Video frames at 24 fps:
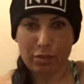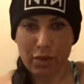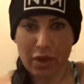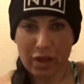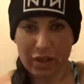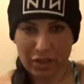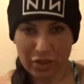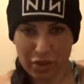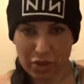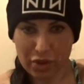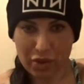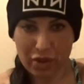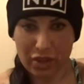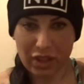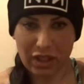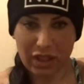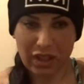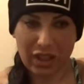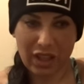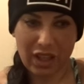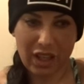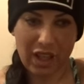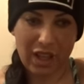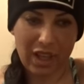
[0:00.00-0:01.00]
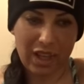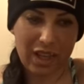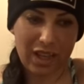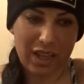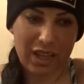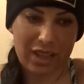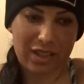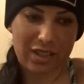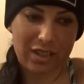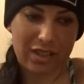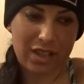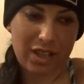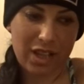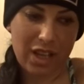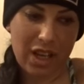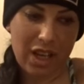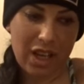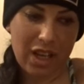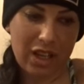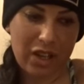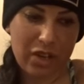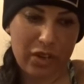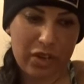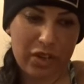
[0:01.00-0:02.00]
my journey. And,
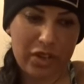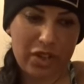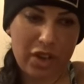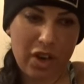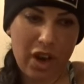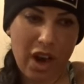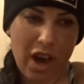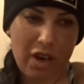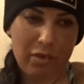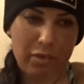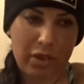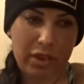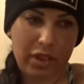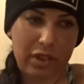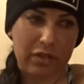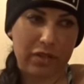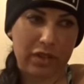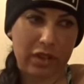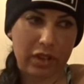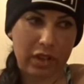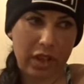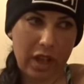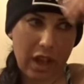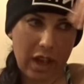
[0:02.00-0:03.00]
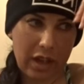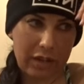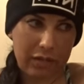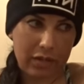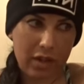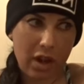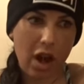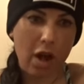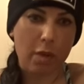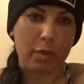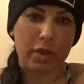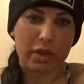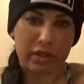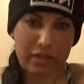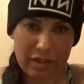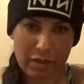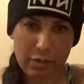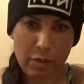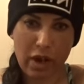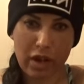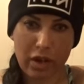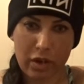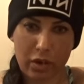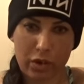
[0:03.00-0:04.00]
you know, this year I really feel that I've come
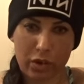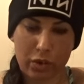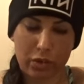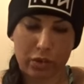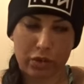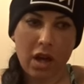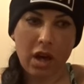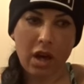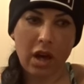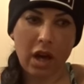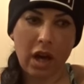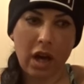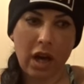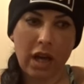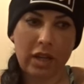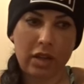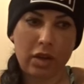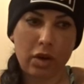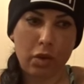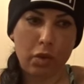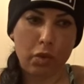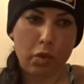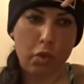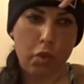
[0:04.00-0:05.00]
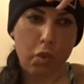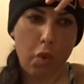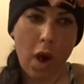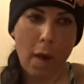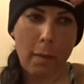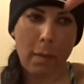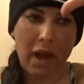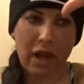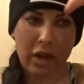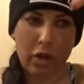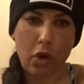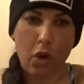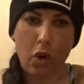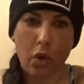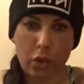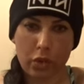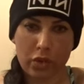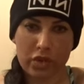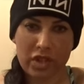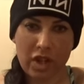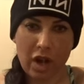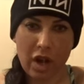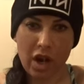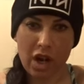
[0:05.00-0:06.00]
into my own. I know what my
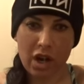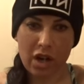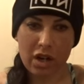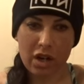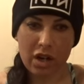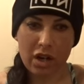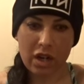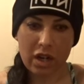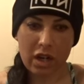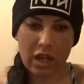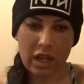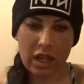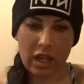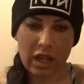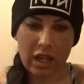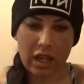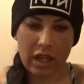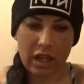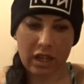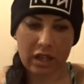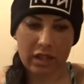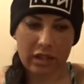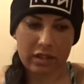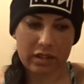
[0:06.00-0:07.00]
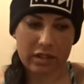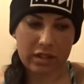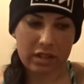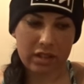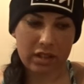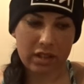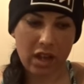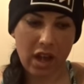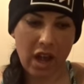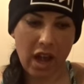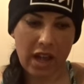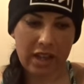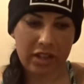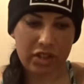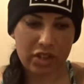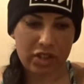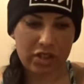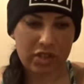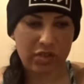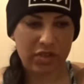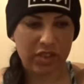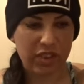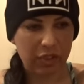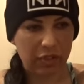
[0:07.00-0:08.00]
goals are and I
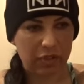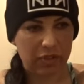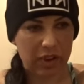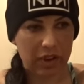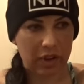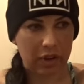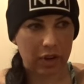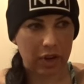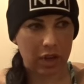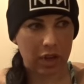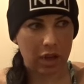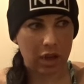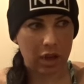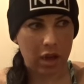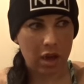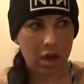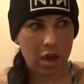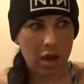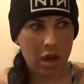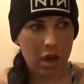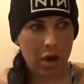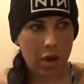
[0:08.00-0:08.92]
just feel very